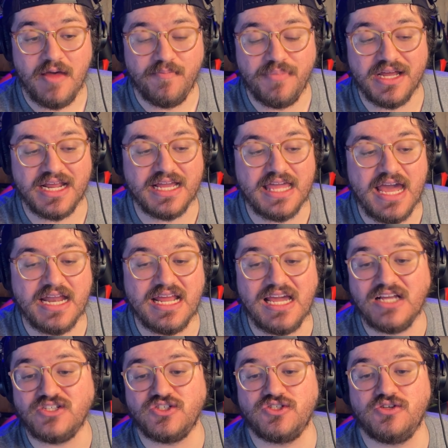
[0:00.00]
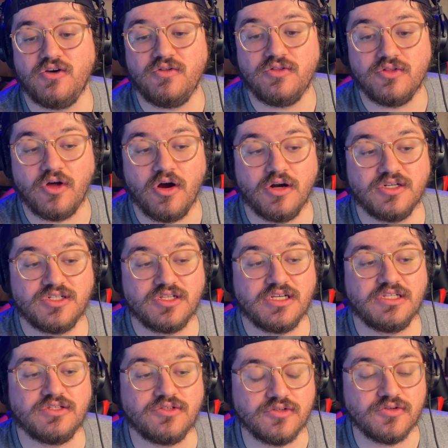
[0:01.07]
but again, it's so
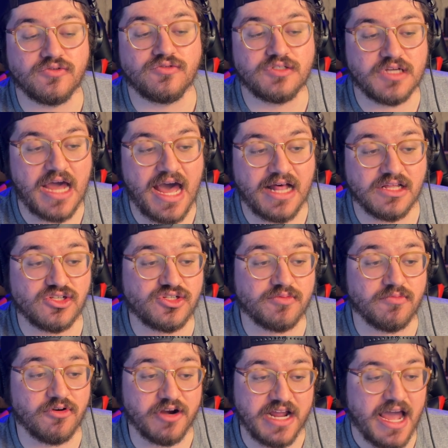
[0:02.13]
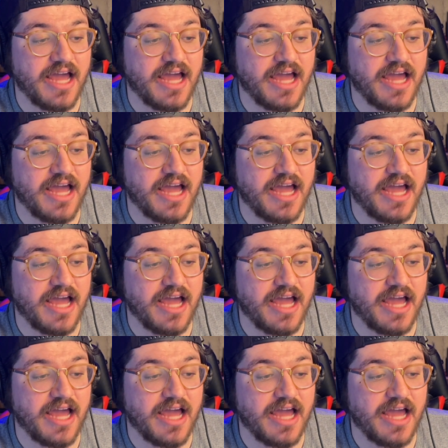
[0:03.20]
largely due to Alison Brie.